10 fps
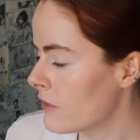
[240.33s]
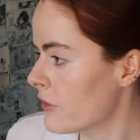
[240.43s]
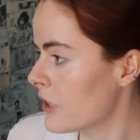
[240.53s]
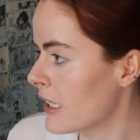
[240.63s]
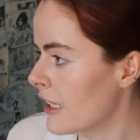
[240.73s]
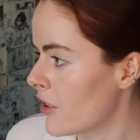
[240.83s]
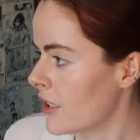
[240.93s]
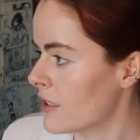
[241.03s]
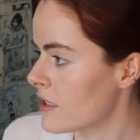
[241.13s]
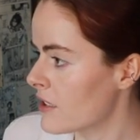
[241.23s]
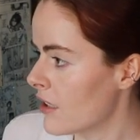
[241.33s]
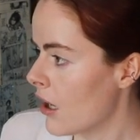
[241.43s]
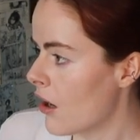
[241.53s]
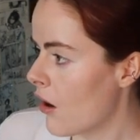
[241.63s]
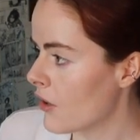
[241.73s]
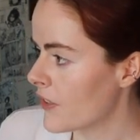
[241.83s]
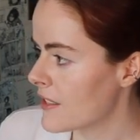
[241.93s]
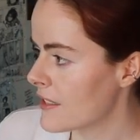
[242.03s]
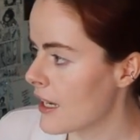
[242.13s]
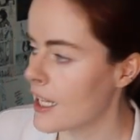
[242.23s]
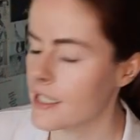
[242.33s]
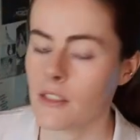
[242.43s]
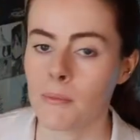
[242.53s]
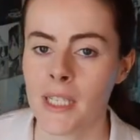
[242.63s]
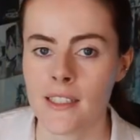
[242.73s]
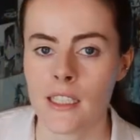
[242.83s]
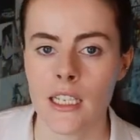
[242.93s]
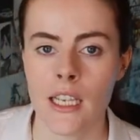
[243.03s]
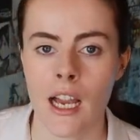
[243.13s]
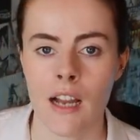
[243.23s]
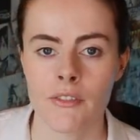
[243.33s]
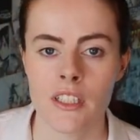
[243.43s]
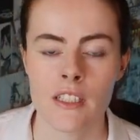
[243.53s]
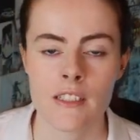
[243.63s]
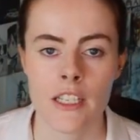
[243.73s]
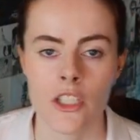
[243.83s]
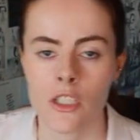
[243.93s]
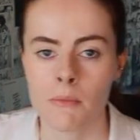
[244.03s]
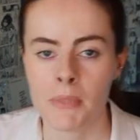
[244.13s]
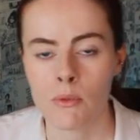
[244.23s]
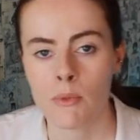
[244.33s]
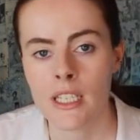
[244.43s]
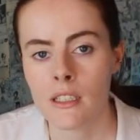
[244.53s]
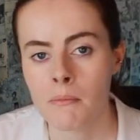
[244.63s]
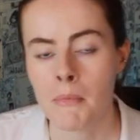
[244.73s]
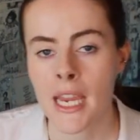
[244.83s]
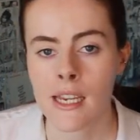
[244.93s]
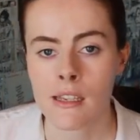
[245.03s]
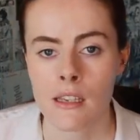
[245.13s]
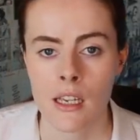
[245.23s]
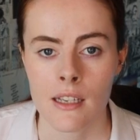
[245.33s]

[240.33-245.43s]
for the characters, on the side, you basically have the distinction between main,